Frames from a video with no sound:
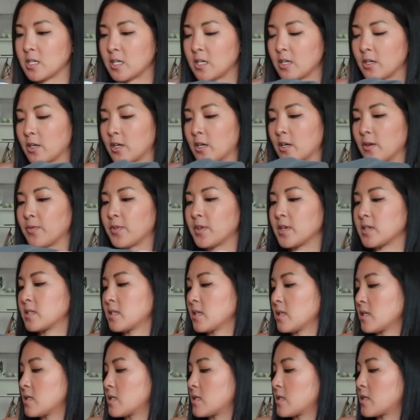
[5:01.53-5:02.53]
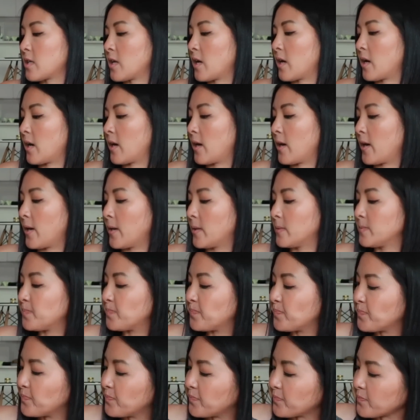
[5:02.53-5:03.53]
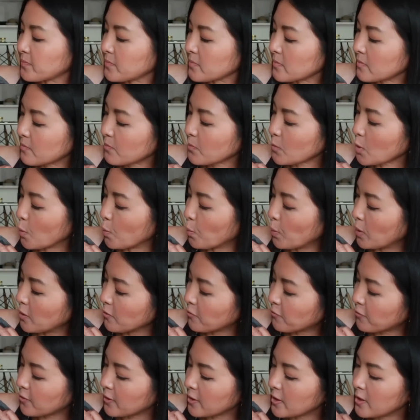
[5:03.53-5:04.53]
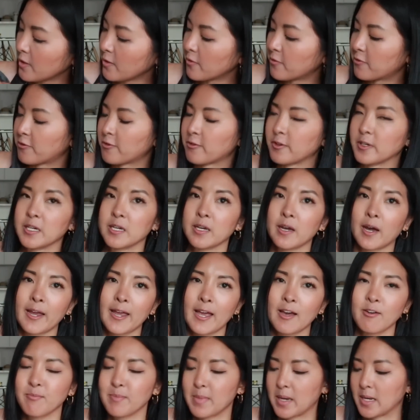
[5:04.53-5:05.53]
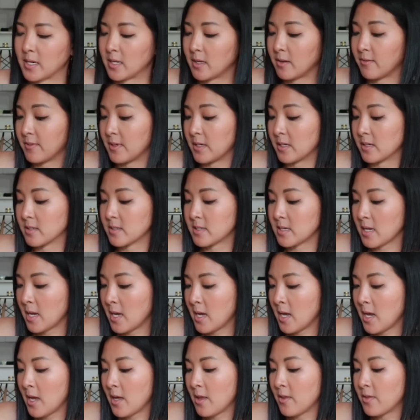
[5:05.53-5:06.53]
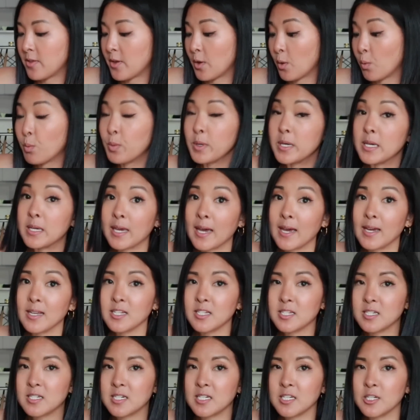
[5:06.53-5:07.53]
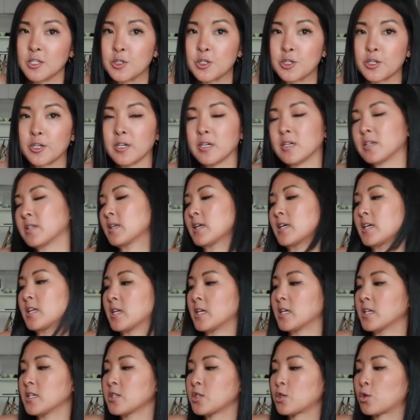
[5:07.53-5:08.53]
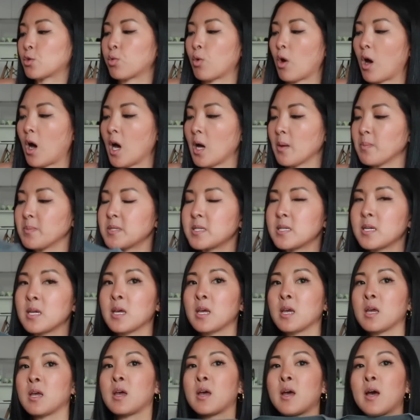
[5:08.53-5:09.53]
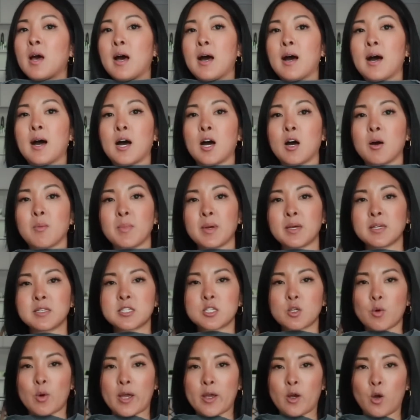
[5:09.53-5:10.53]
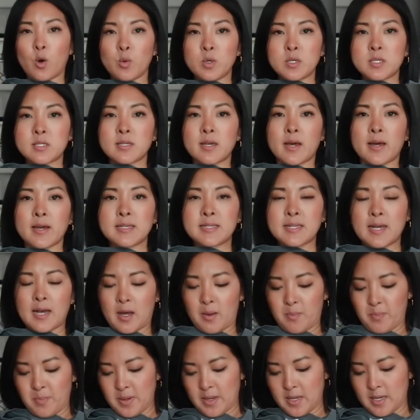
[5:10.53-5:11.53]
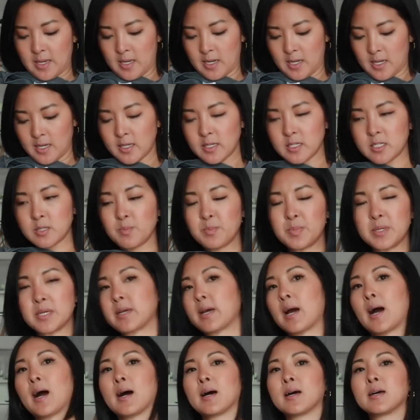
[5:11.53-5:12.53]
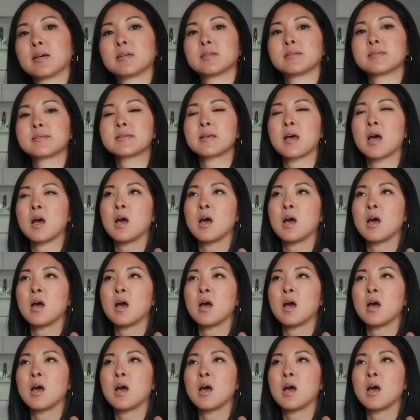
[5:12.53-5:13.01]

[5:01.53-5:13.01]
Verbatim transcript: here. This is the Wilfred Free. I have many of these. The weekend t-shirt. It is cropped. Um, and so I always size up in it because